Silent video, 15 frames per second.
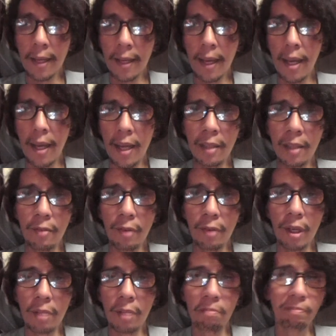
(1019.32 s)
And,
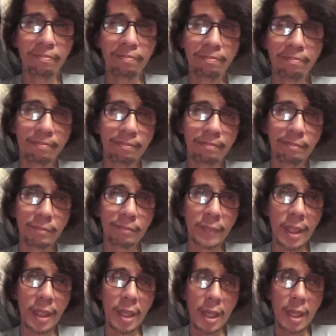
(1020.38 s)
well,
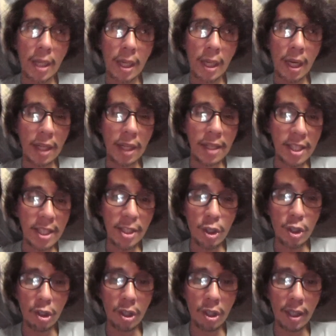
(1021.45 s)
unless
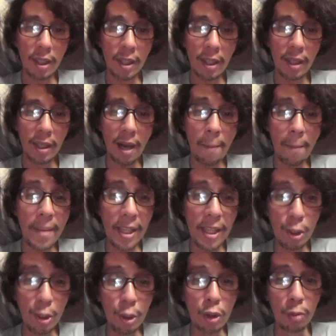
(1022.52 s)
you're a big
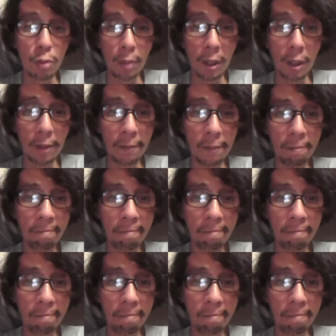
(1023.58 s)
YouTuber,